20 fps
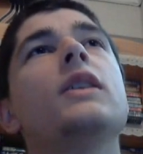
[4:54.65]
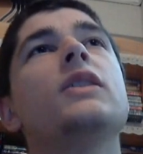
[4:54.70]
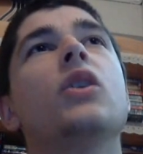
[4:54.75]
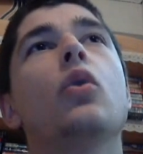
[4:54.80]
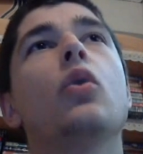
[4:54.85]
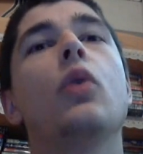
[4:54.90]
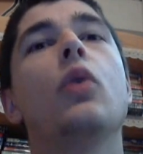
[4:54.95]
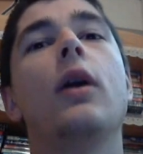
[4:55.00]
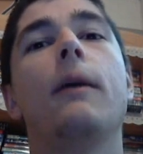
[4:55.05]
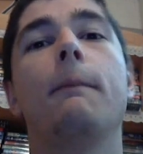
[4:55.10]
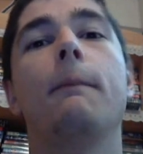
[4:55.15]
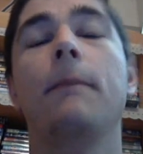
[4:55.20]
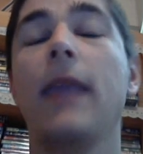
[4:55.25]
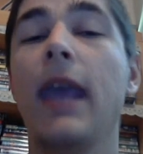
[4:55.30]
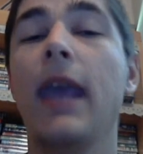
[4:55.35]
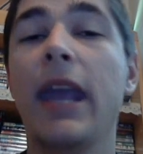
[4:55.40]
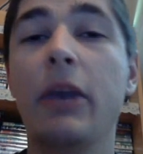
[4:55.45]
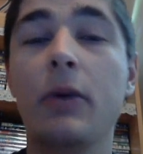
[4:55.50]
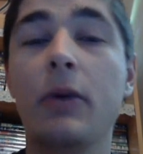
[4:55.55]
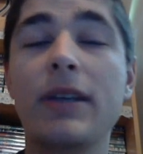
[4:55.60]
So
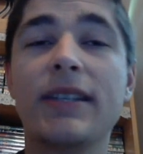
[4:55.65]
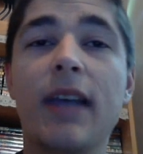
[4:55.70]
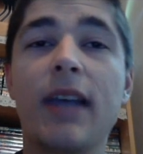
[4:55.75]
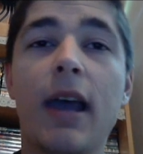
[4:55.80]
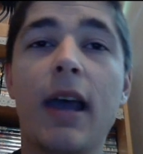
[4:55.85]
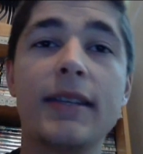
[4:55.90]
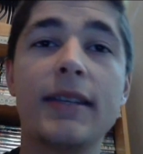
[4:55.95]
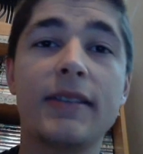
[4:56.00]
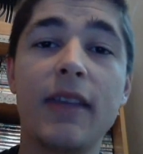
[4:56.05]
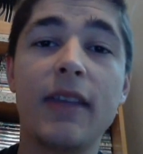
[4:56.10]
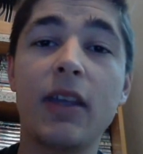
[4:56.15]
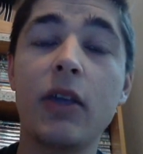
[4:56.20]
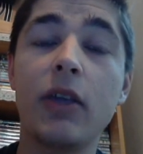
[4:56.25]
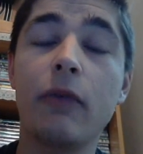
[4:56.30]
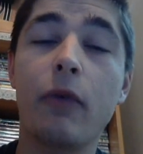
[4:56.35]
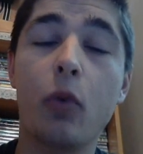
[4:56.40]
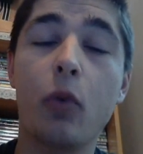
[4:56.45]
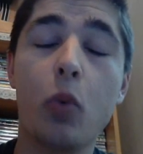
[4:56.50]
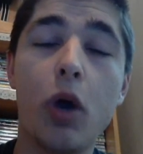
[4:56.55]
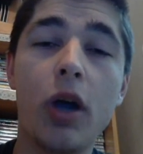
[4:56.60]
Anyways, guys, thank you
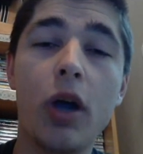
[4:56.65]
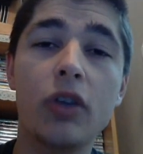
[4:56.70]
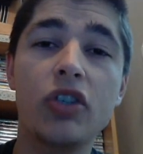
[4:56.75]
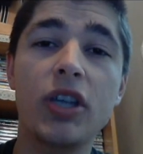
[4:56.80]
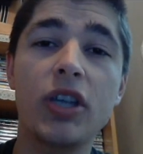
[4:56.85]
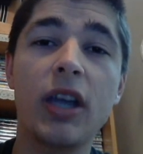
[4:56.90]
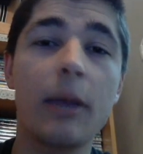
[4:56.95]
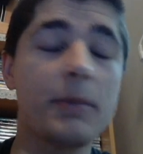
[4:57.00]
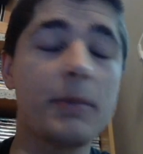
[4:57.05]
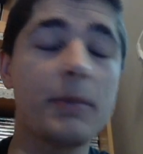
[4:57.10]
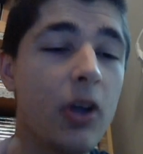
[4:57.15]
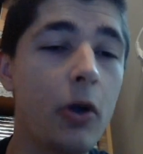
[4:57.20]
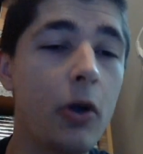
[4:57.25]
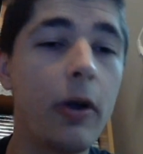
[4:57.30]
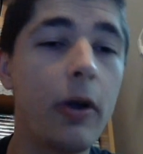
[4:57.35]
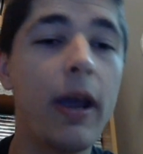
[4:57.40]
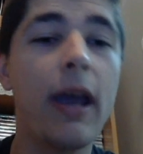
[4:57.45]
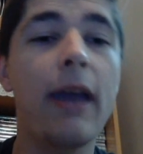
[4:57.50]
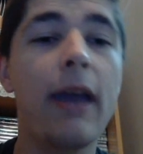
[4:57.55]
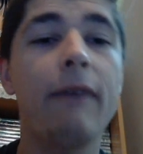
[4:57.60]
for watching. I'm
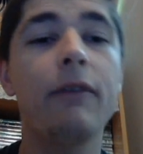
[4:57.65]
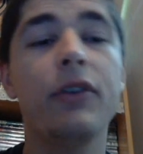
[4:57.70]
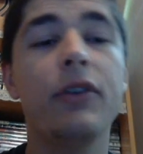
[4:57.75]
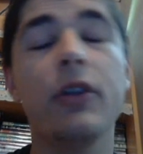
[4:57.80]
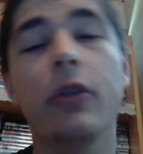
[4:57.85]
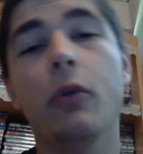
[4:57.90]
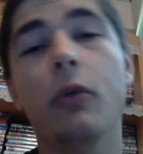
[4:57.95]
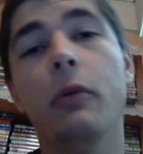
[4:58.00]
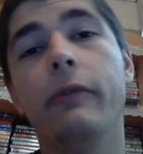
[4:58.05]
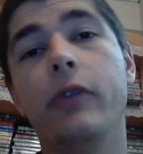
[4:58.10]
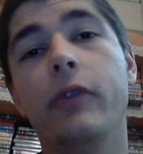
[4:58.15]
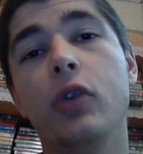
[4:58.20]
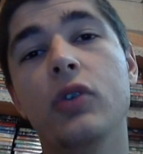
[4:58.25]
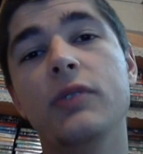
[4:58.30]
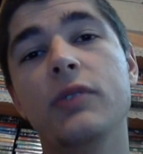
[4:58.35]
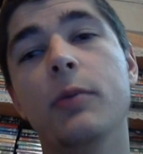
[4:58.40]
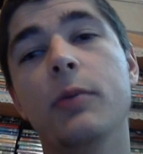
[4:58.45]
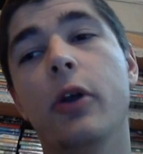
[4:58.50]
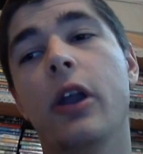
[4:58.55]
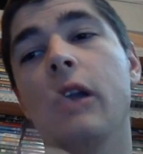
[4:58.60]
sorry I haven't done the
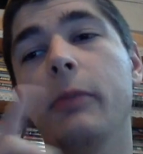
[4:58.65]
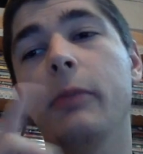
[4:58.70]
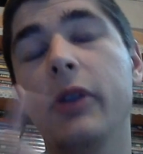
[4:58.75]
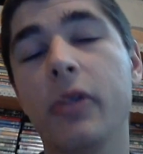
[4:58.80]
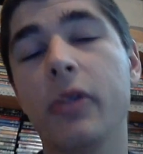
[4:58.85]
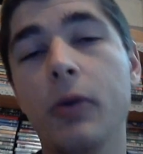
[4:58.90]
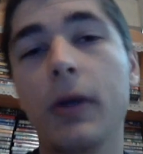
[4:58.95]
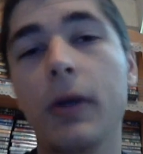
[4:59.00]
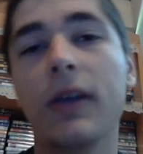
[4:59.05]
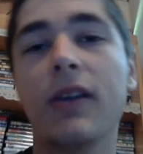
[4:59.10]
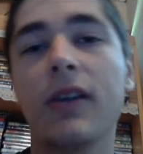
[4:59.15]
reviews, but I'll be doing